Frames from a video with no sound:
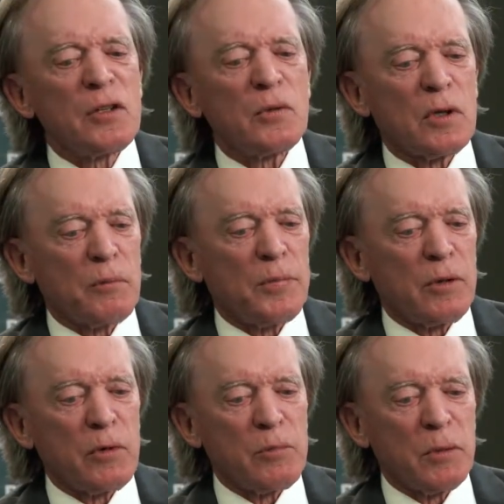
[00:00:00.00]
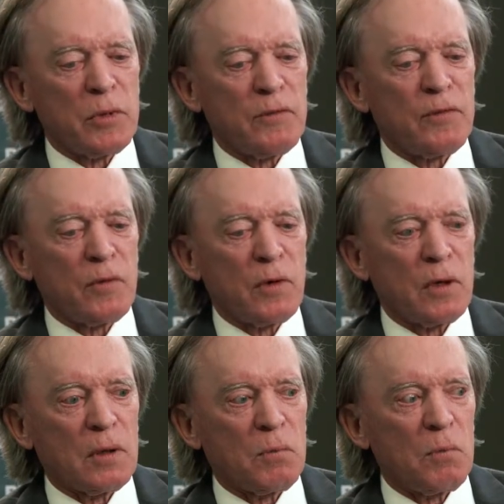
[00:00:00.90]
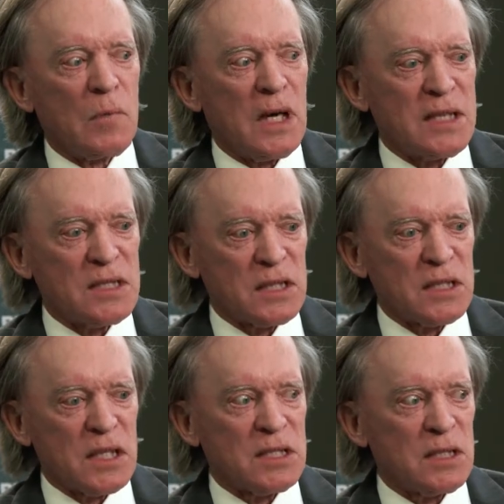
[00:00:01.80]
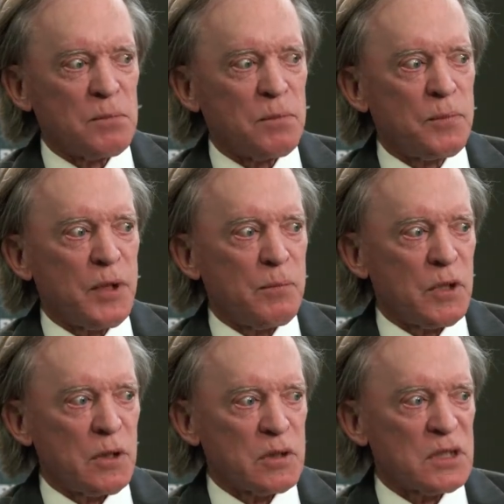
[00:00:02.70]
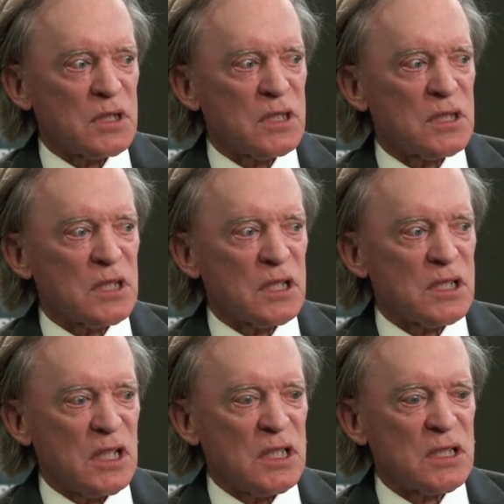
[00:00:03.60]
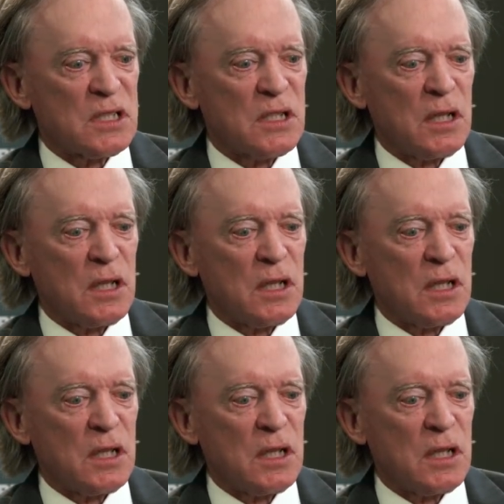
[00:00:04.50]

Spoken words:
want to be remembered for my success and PIMCO's success,